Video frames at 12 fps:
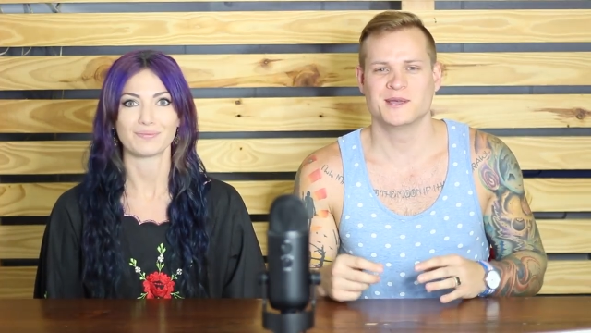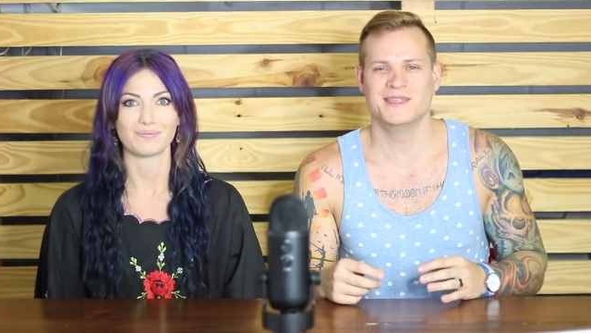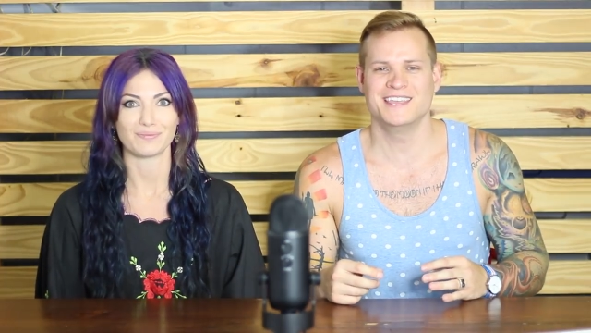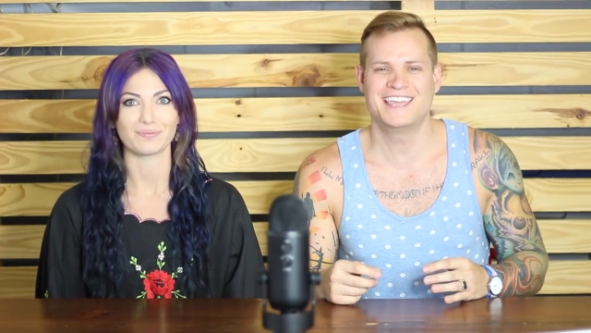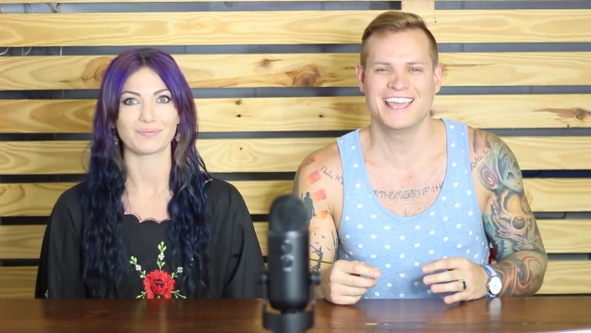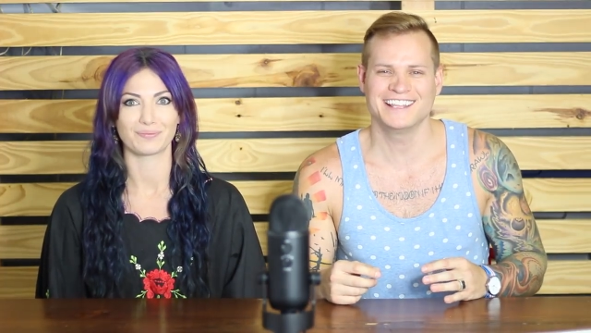Speaker 1: So
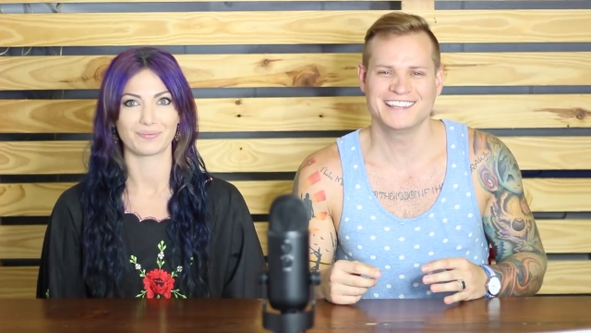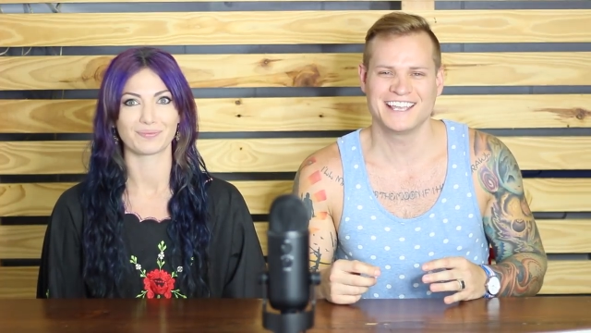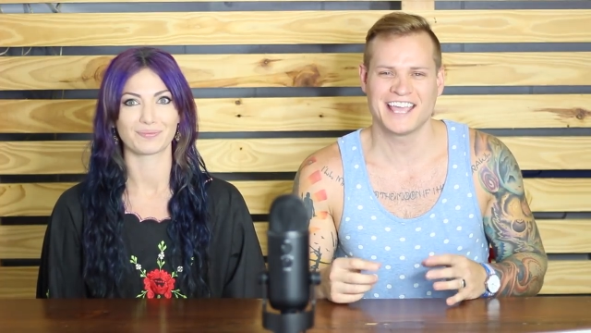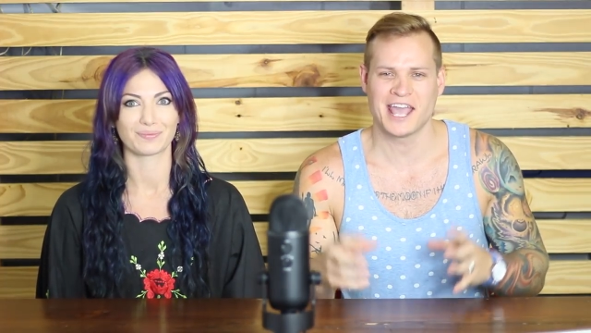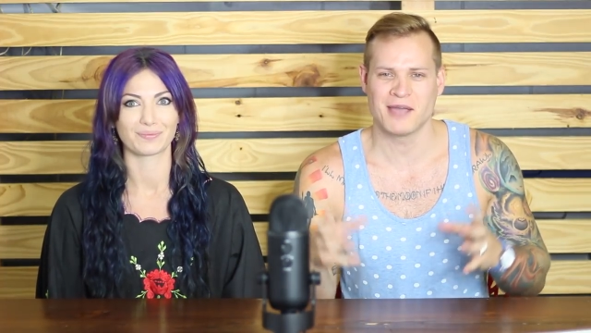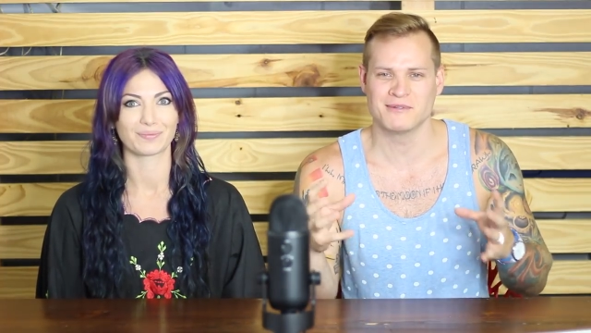they get
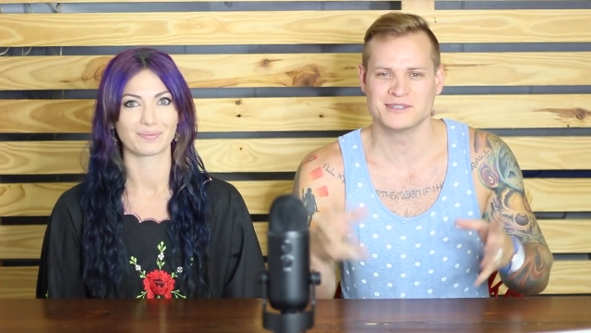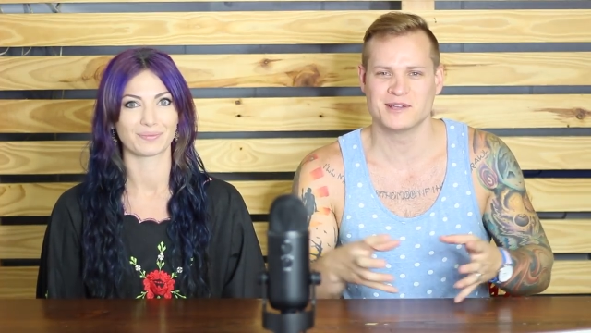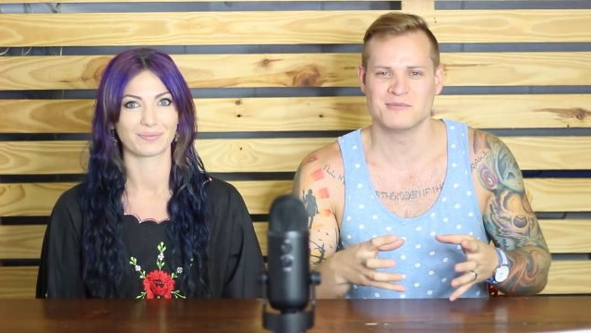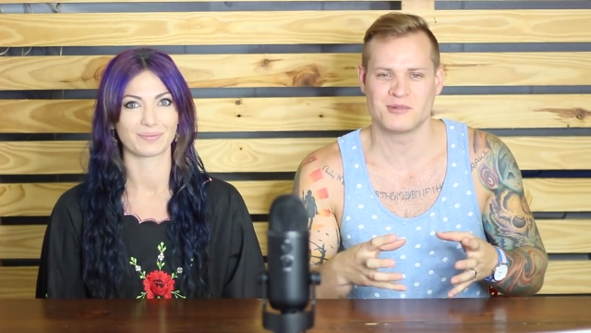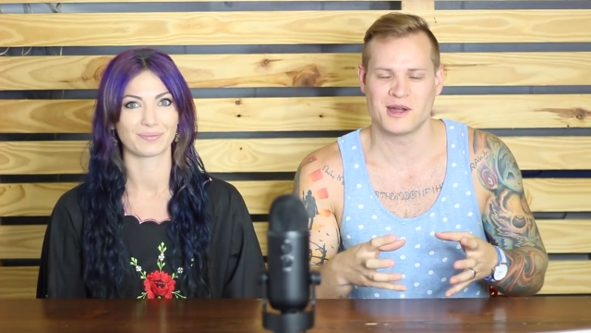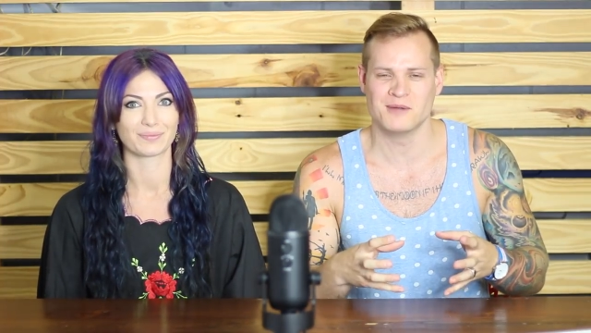like an
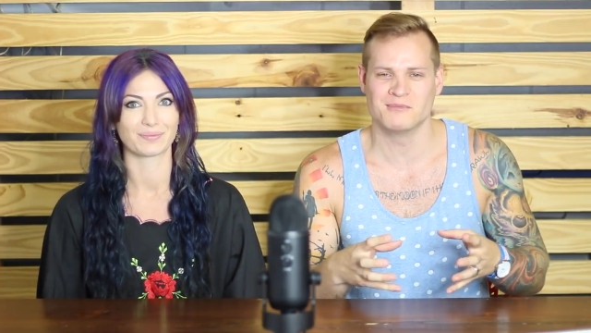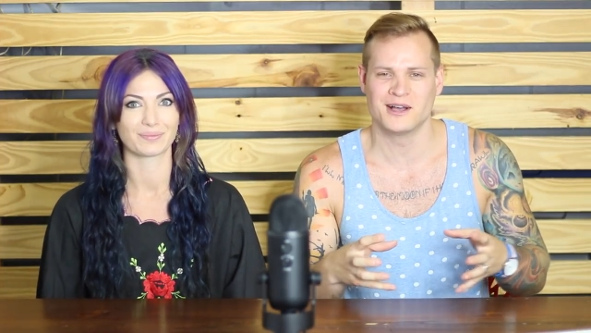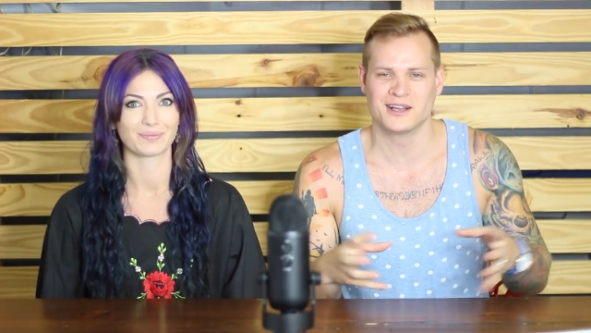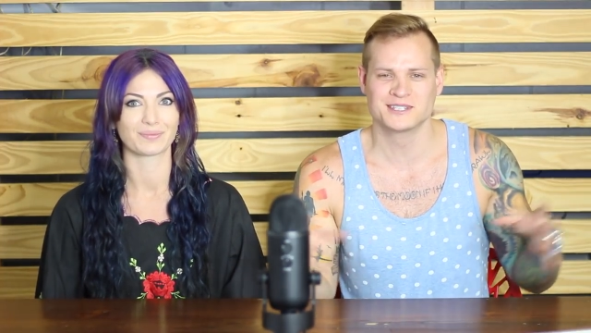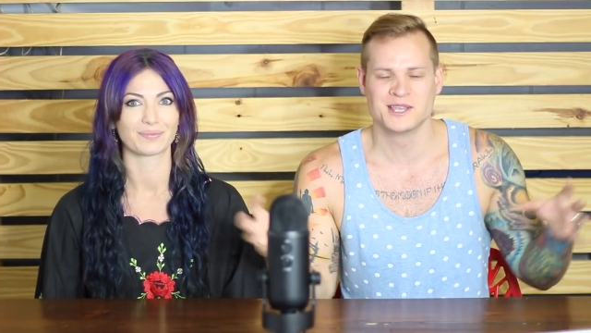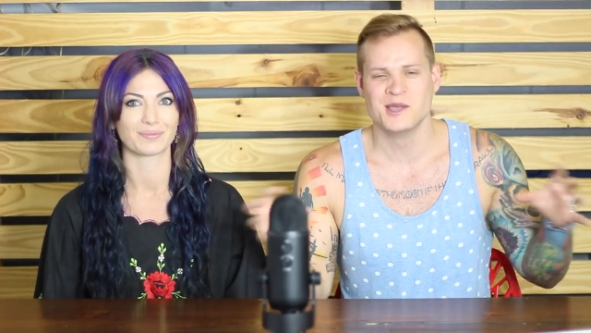Amazon Prime
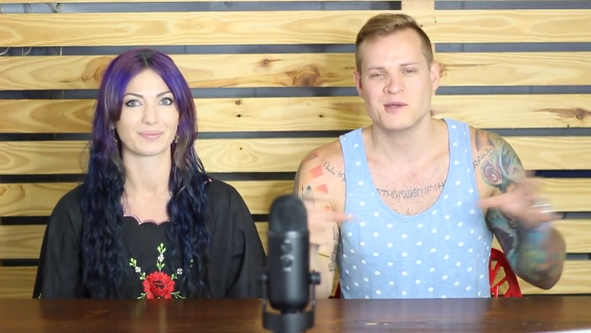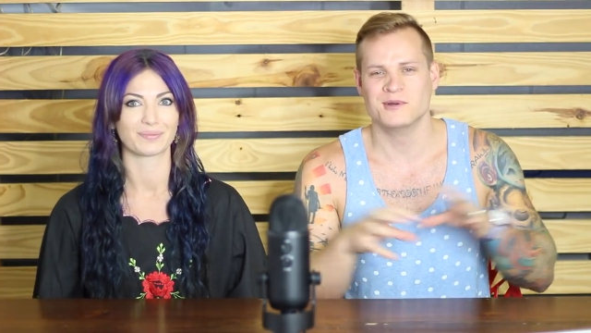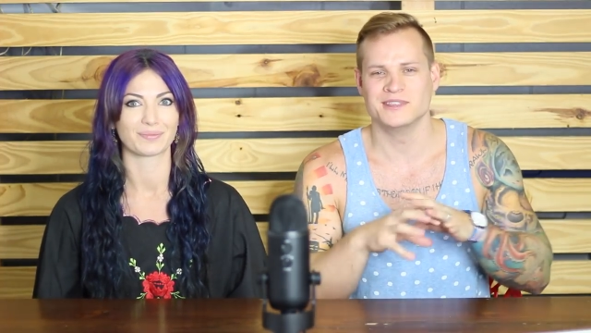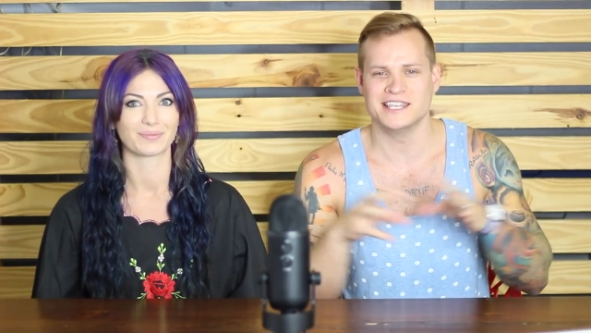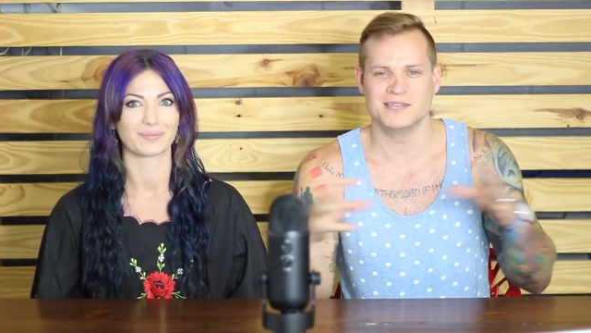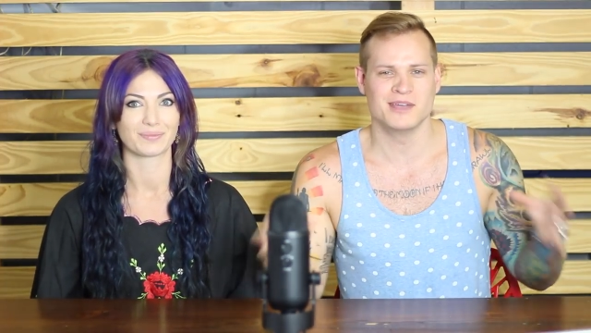box
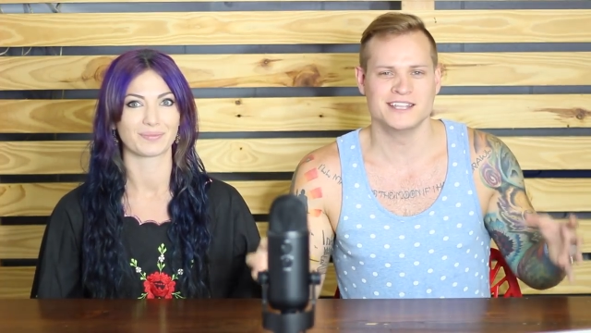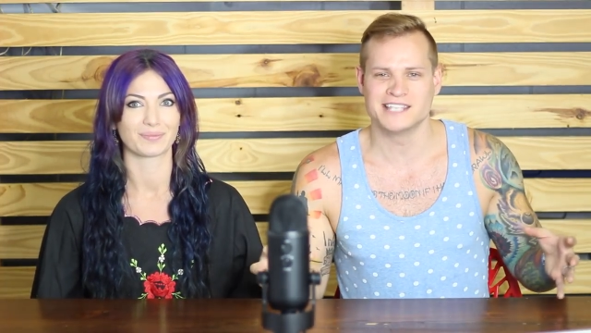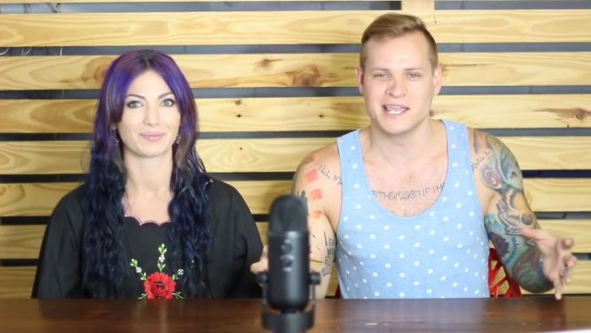with eBay